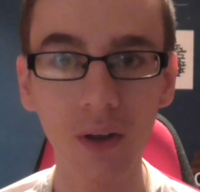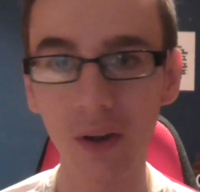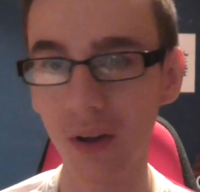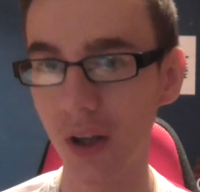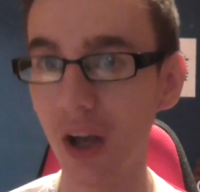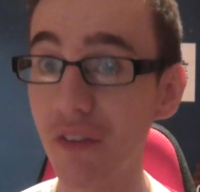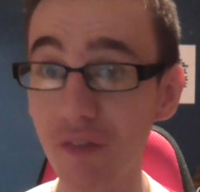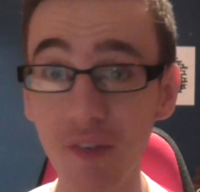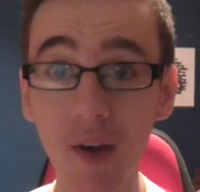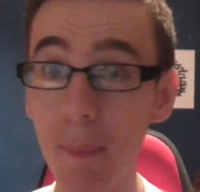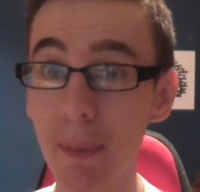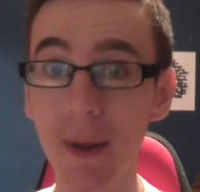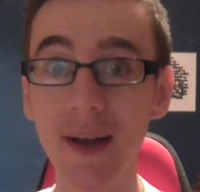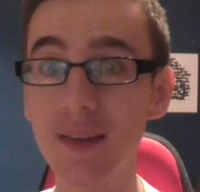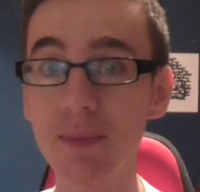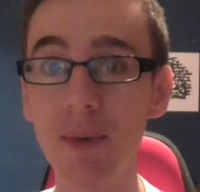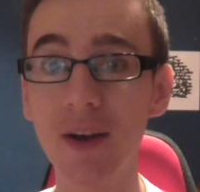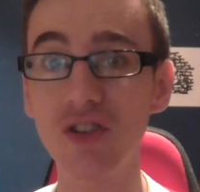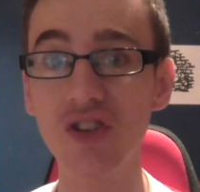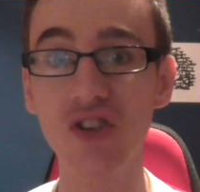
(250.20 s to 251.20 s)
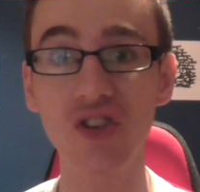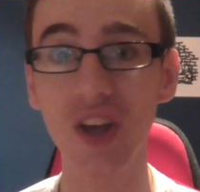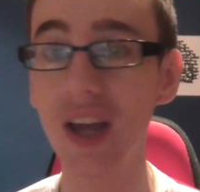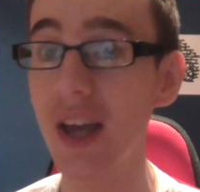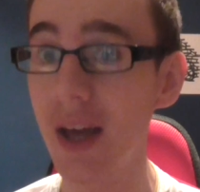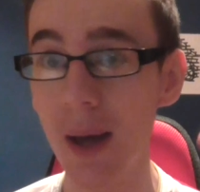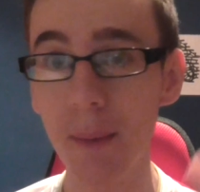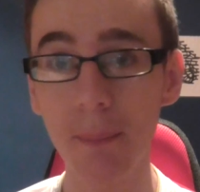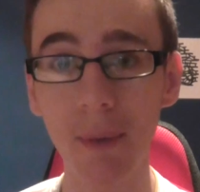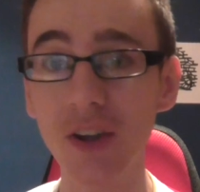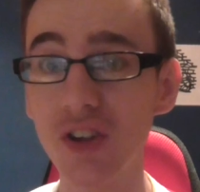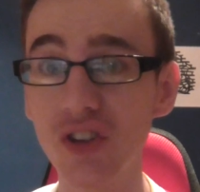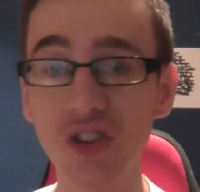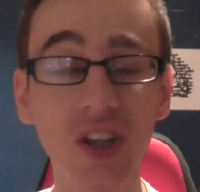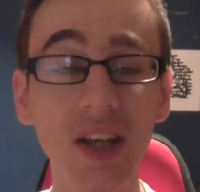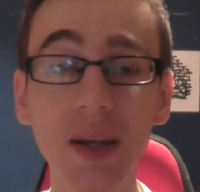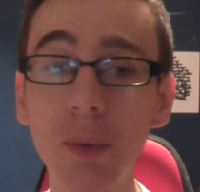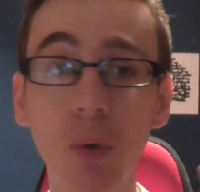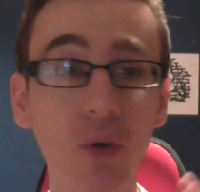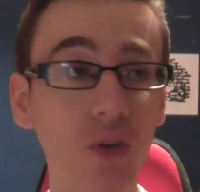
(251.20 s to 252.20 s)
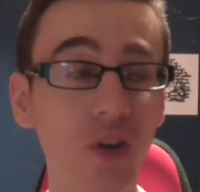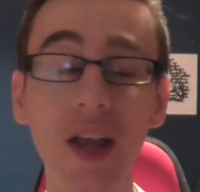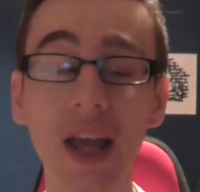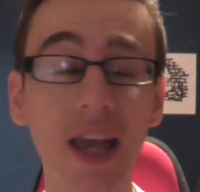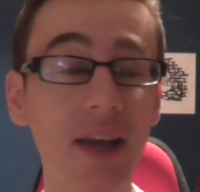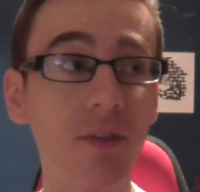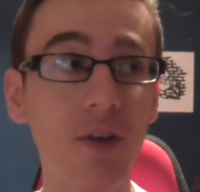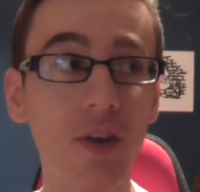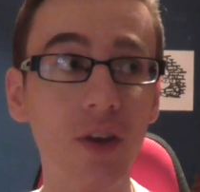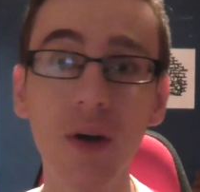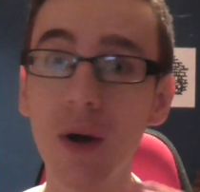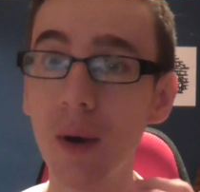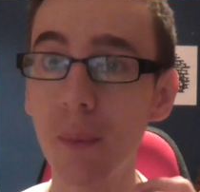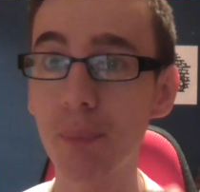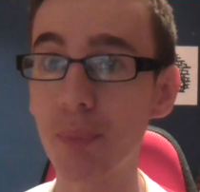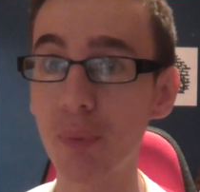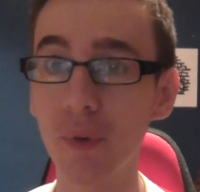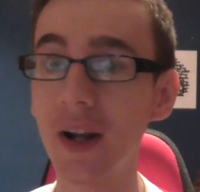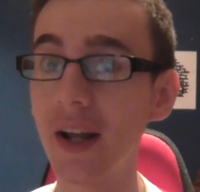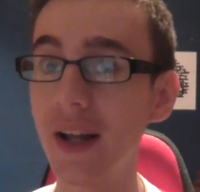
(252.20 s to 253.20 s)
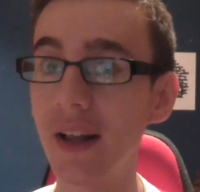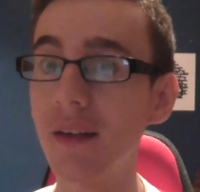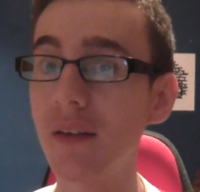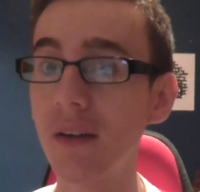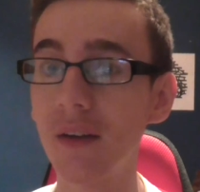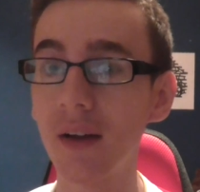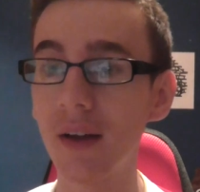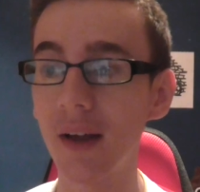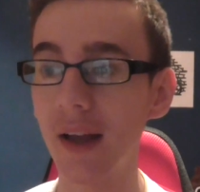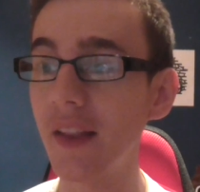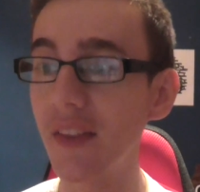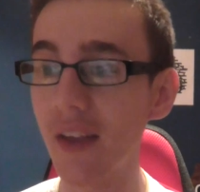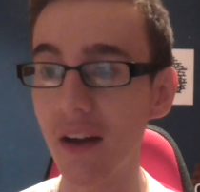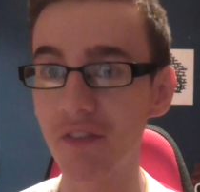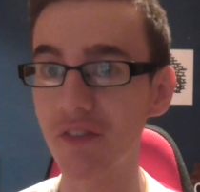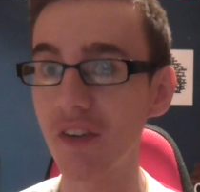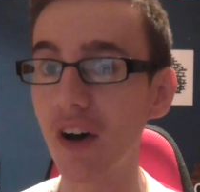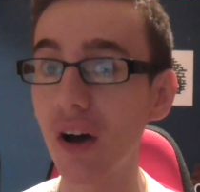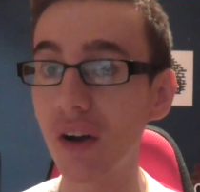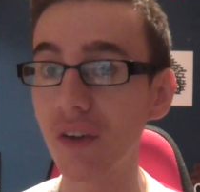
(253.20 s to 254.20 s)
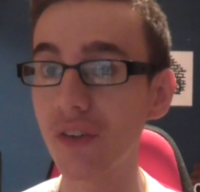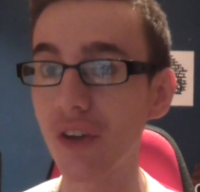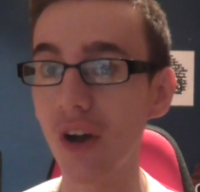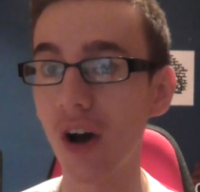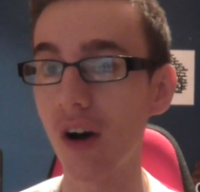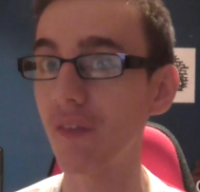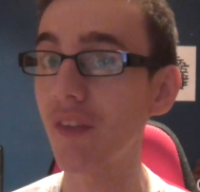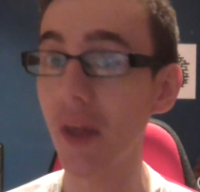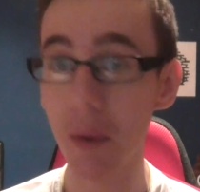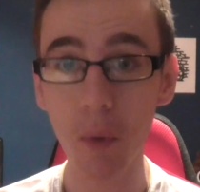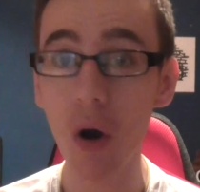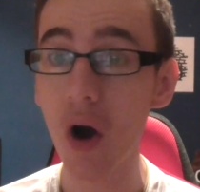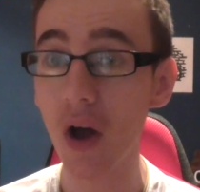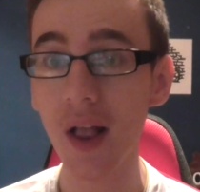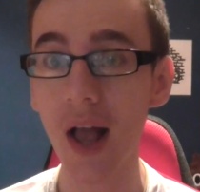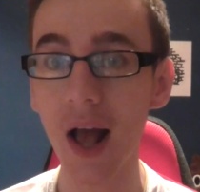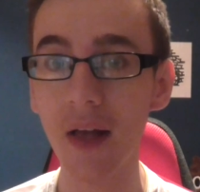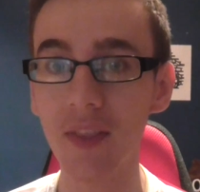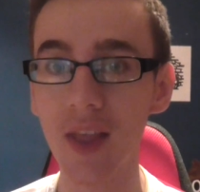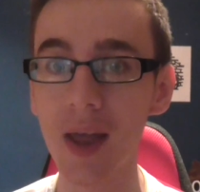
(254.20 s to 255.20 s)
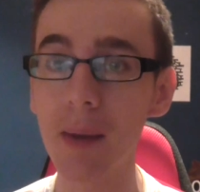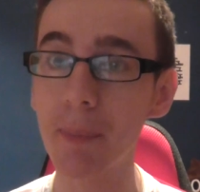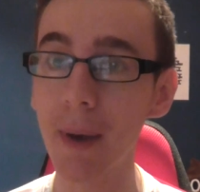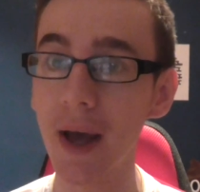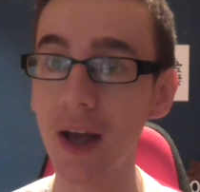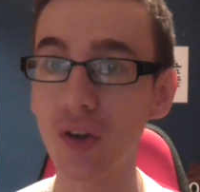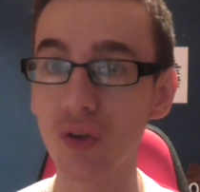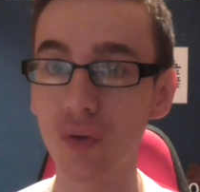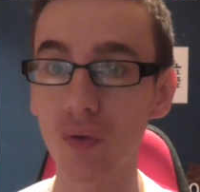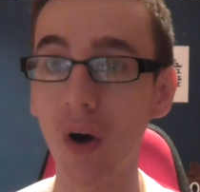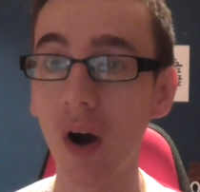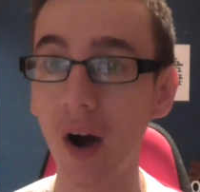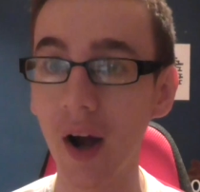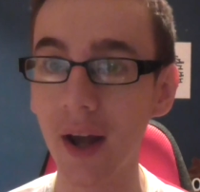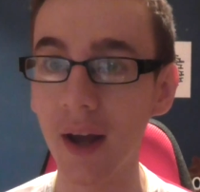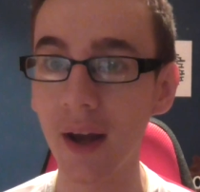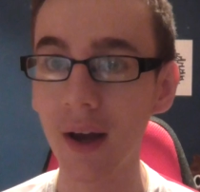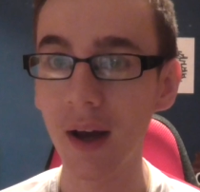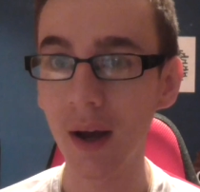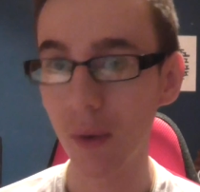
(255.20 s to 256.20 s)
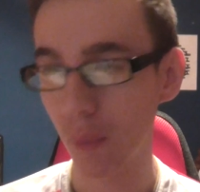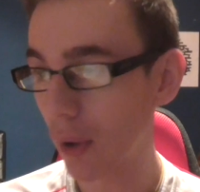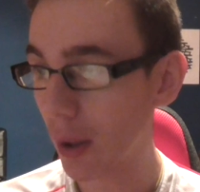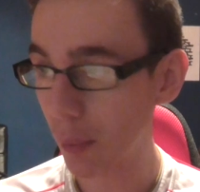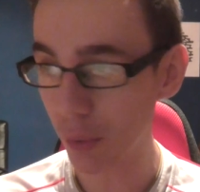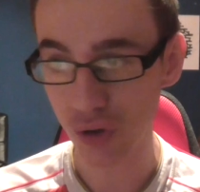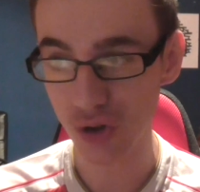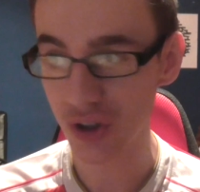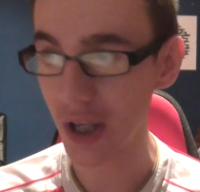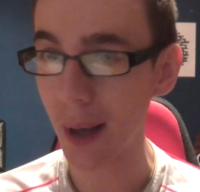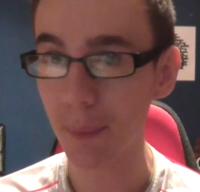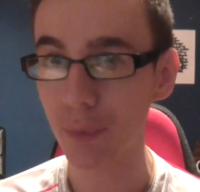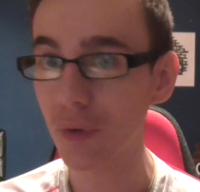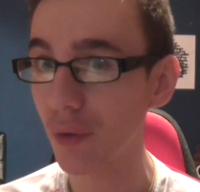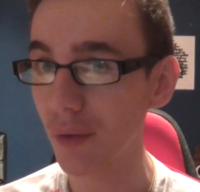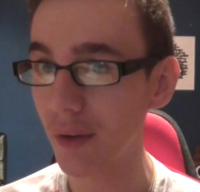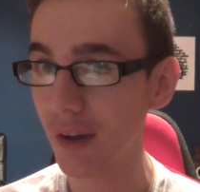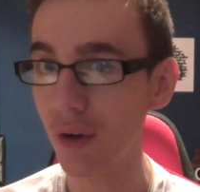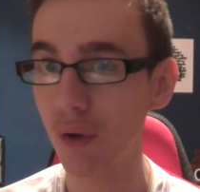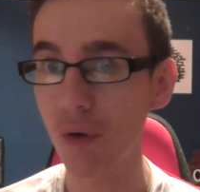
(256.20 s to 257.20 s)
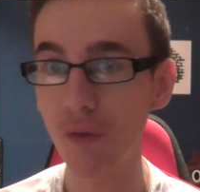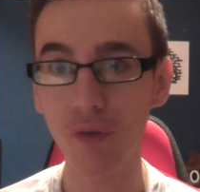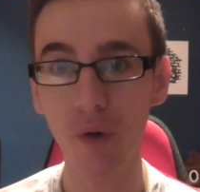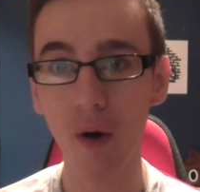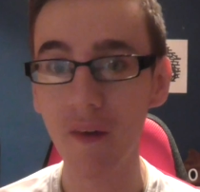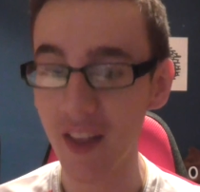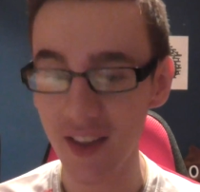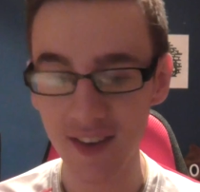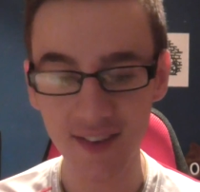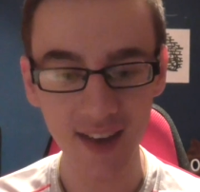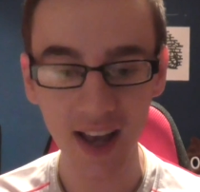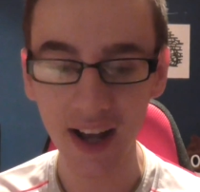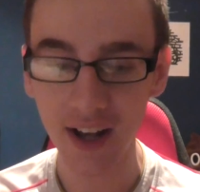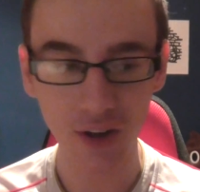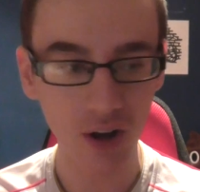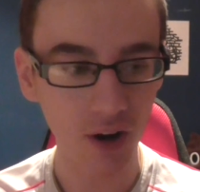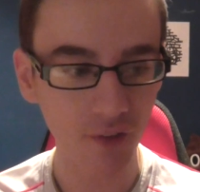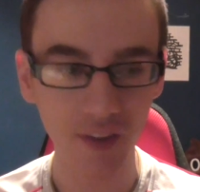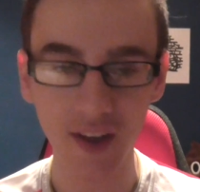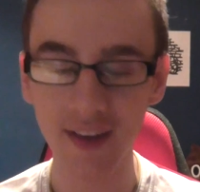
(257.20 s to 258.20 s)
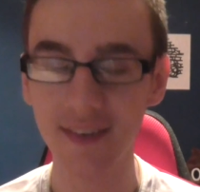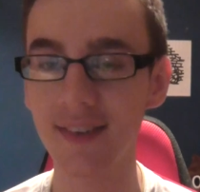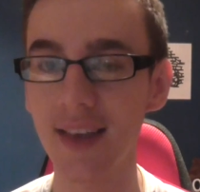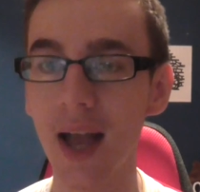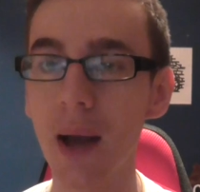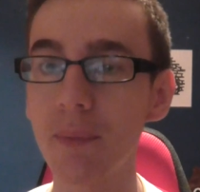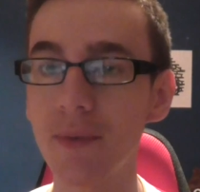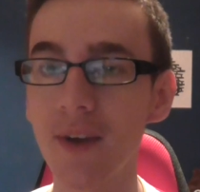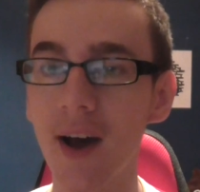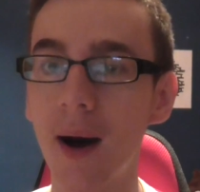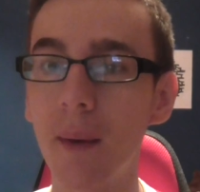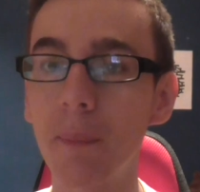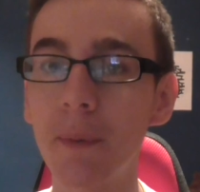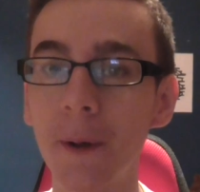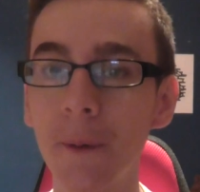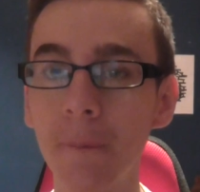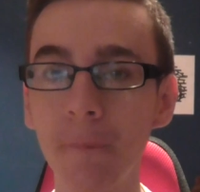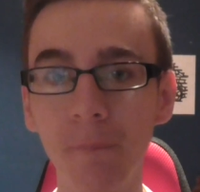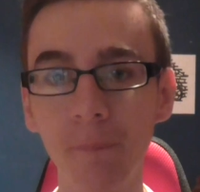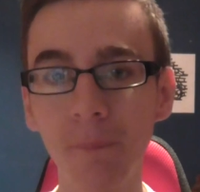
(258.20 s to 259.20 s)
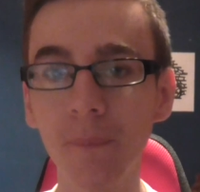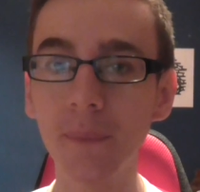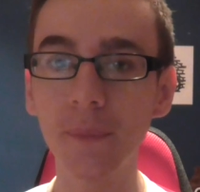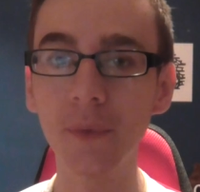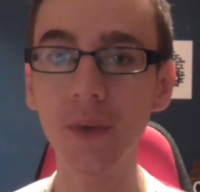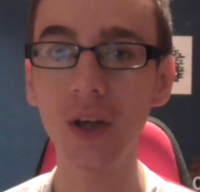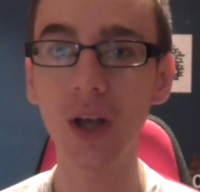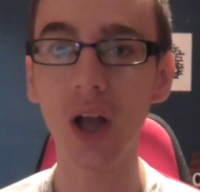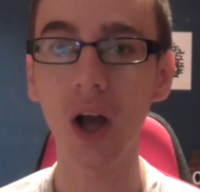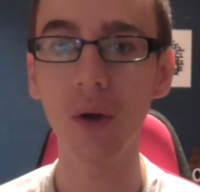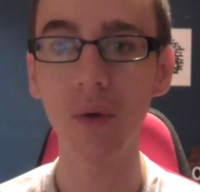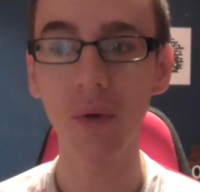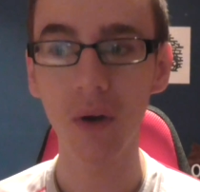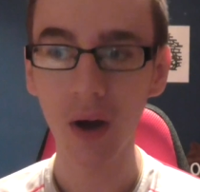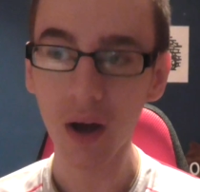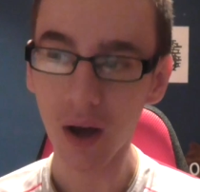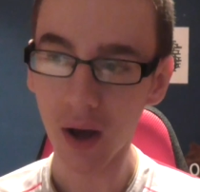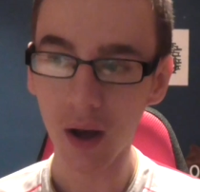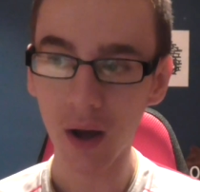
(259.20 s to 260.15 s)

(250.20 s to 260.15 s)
You know, fair play to Manchester City. Manchester City wasn't even brilliant in that first half. They weren't at their best, right? We were just absolutely awful. And then second half, they stepped up. You know,